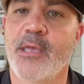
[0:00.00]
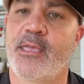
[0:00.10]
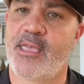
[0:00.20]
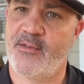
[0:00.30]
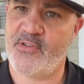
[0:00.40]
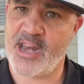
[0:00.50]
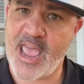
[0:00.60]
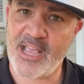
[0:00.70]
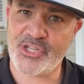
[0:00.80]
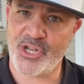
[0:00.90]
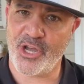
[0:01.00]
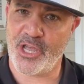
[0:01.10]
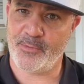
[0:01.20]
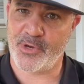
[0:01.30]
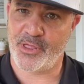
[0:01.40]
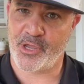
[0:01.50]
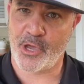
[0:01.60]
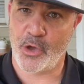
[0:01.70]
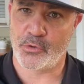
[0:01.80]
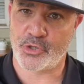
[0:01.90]
Give an action item to the
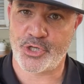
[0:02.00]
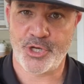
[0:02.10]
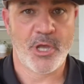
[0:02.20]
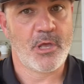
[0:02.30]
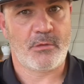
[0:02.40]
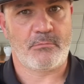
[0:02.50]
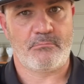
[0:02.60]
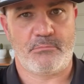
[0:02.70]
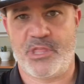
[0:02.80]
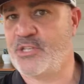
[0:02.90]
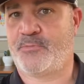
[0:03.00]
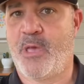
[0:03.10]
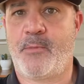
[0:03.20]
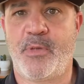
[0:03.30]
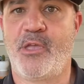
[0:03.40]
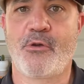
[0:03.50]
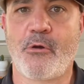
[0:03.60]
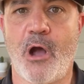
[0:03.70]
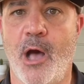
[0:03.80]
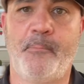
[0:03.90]
coach. This may be your
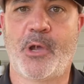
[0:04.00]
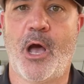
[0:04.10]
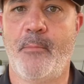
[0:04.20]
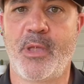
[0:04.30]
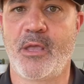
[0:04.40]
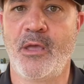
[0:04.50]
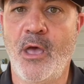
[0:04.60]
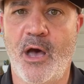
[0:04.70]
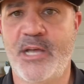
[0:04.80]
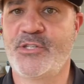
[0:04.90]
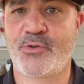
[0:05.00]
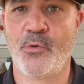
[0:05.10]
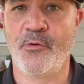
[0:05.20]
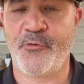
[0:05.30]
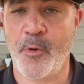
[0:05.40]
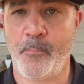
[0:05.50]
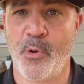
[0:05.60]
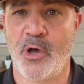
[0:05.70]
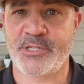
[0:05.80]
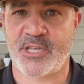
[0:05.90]
upcoming high school
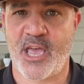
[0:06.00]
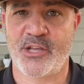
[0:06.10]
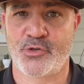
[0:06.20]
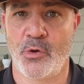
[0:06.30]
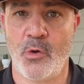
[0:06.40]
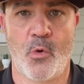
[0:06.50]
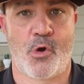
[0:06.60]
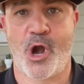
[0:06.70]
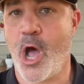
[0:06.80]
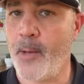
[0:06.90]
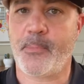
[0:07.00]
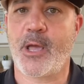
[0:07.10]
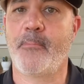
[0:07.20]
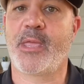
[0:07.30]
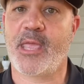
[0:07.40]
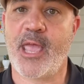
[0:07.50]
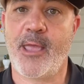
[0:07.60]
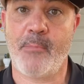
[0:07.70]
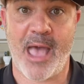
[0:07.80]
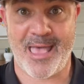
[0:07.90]
football schedule or an upcoming
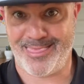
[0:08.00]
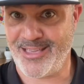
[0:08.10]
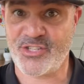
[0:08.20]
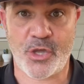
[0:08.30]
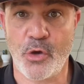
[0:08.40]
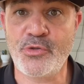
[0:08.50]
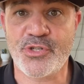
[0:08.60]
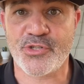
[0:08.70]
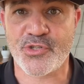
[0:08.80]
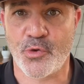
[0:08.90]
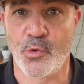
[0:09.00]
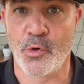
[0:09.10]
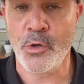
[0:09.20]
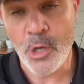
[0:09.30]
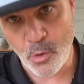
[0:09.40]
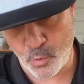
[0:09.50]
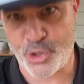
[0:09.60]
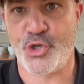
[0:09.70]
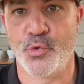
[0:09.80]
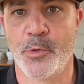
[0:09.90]
game at this coach's school,
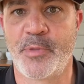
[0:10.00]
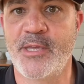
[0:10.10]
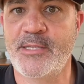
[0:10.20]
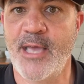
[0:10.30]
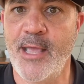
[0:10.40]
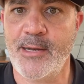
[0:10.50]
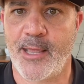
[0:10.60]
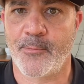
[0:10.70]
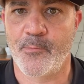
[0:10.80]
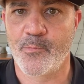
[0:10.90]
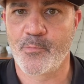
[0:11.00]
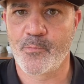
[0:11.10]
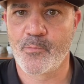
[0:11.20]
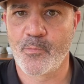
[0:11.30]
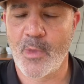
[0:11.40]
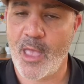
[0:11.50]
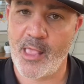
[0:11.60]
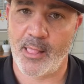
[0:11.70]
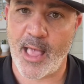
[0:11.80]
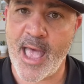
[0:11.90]
which you will be attending.
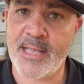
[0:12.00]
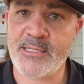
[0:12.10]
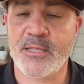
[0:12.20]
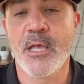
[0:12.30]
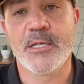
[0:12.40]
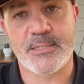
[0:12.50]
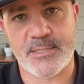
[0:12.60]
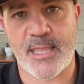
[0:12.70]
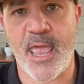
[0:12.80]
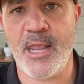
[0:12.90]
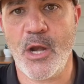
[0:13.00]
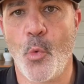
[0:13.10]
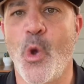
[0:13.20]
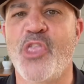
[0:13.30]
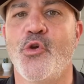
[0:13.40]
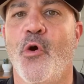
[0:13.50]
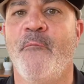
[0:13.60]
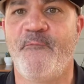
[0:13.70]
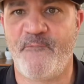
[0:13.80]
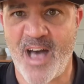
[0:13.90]
And last, state when you'll
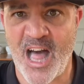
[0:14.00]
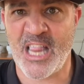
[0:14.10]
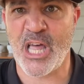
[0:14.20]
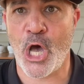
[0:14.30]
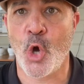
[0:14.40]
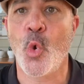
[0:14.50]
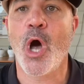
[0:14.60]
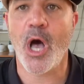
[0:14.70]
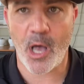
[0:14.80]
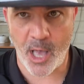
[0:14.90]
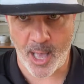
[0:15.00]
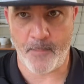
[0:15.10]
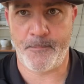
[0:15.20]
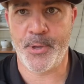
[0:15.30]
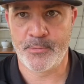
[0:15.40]
follow up.